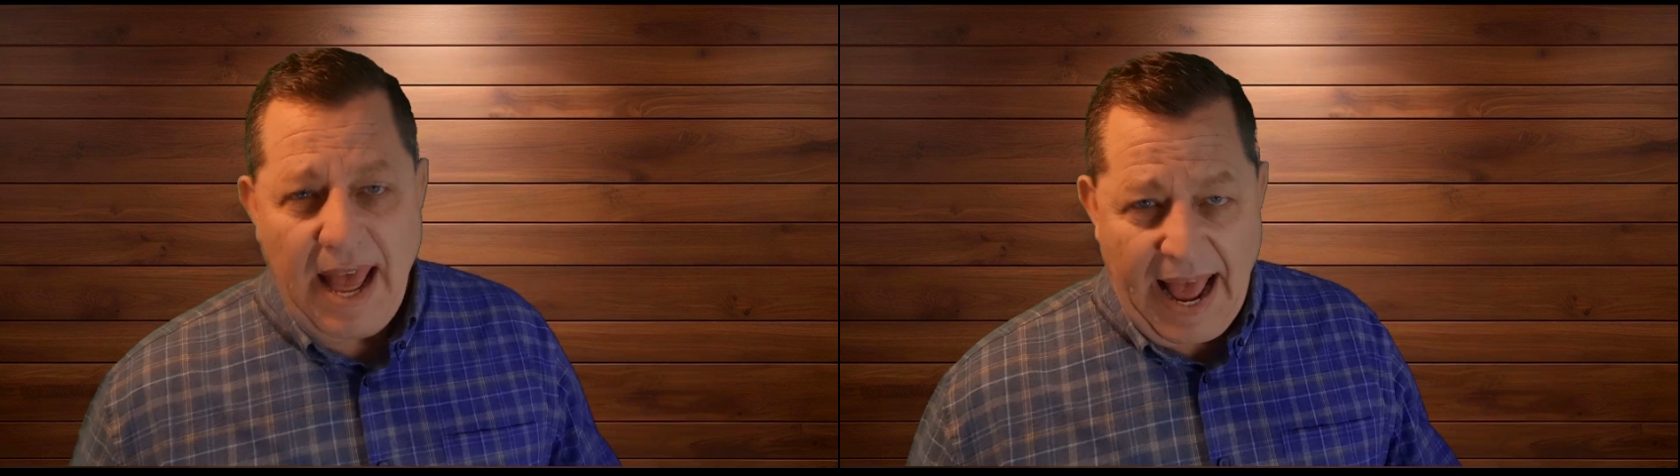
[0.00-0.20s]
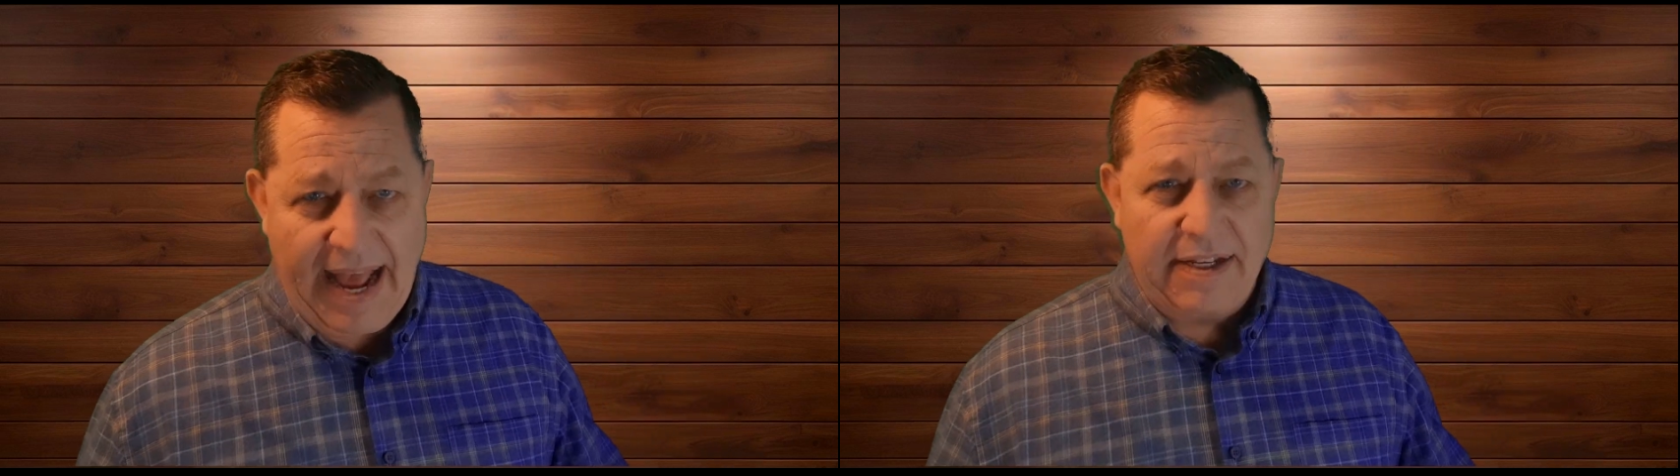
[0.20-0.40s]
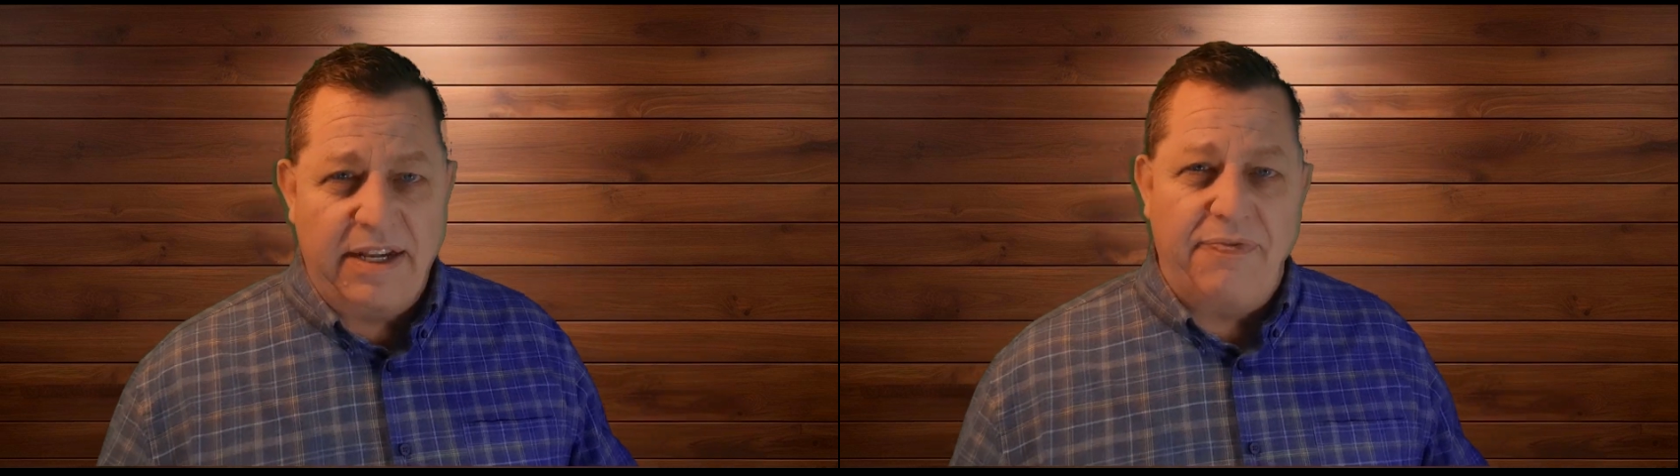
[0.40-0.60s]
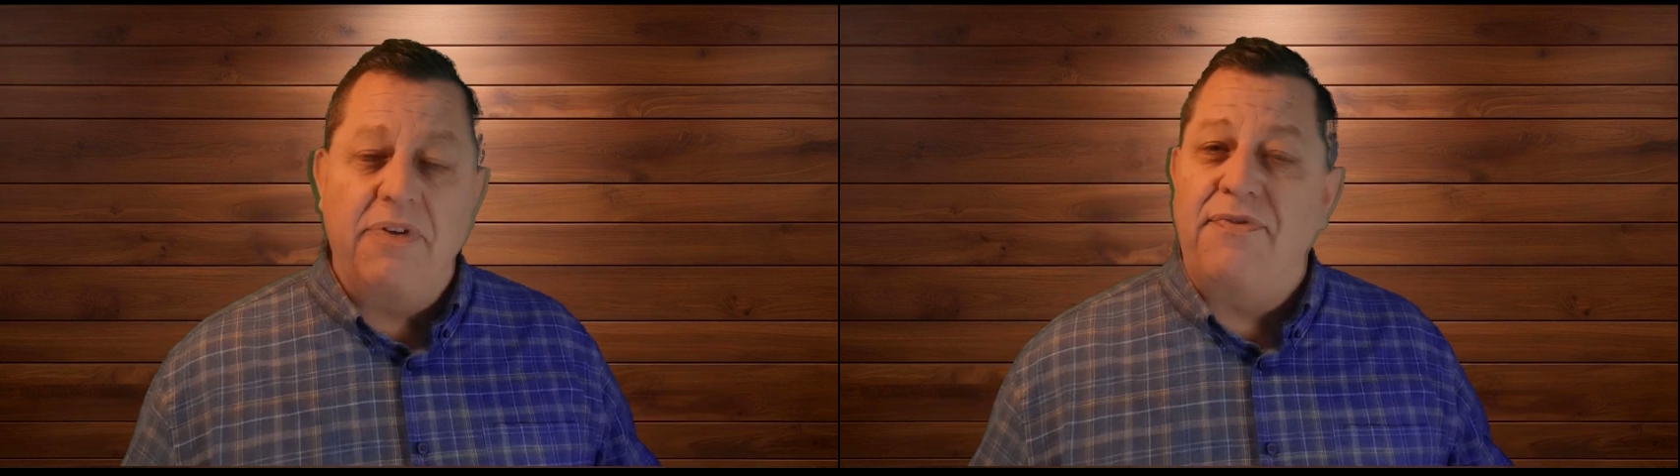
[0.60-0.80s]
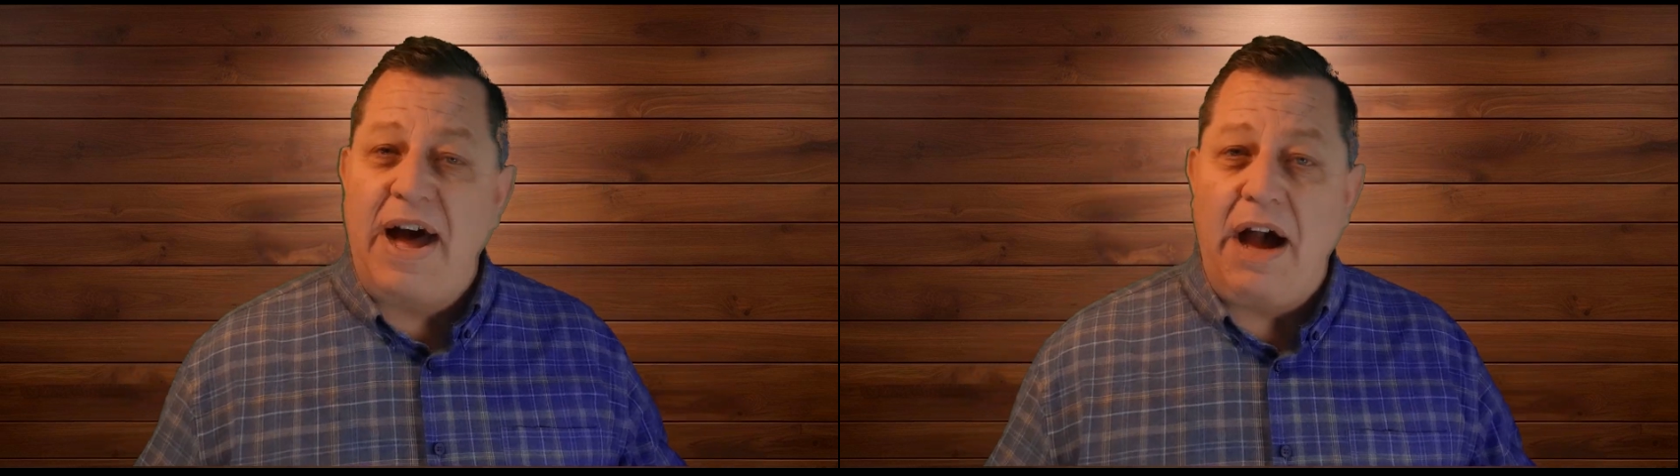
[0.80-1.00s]
Ask if the
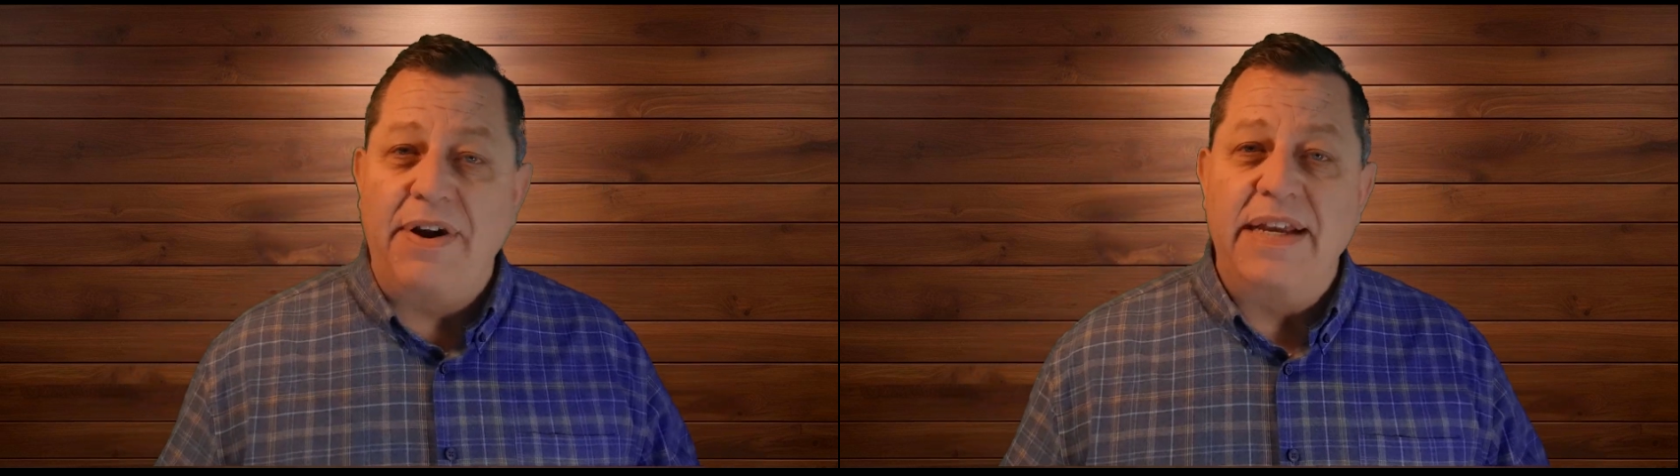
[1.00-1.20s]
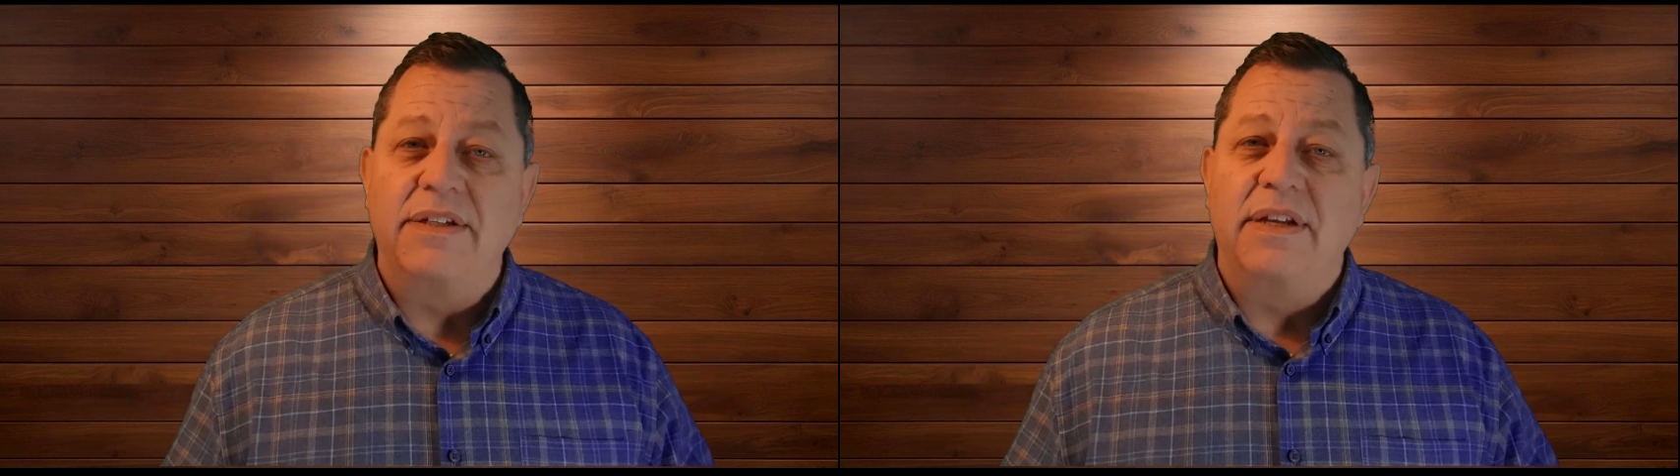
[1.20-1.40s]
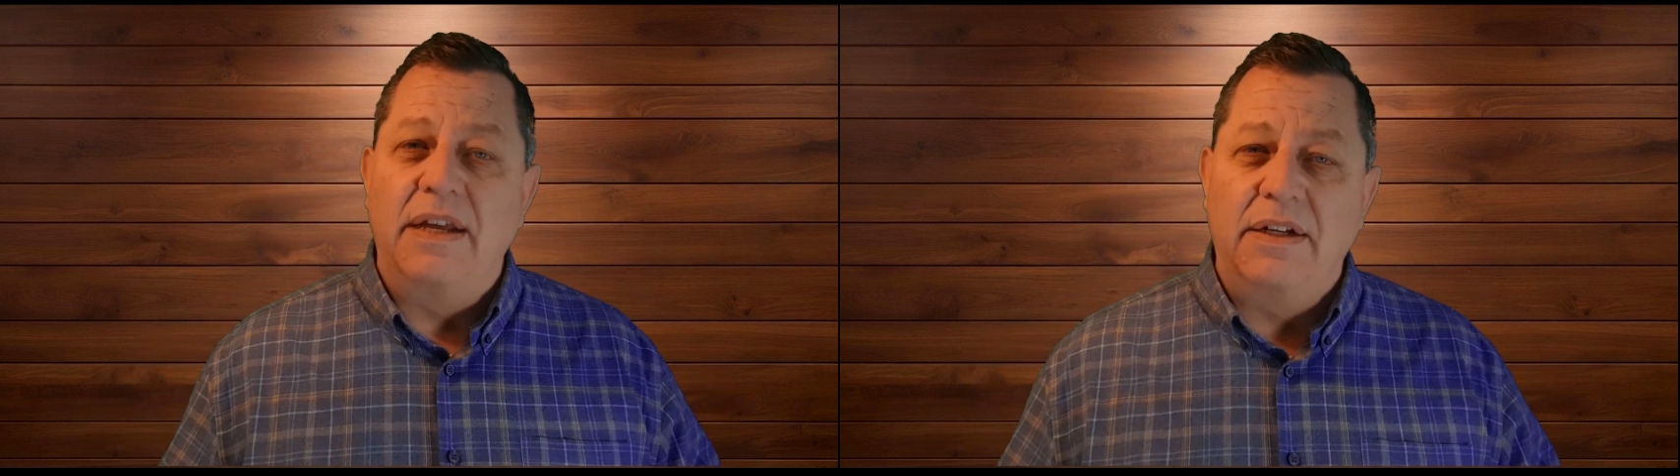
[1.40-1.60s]
file is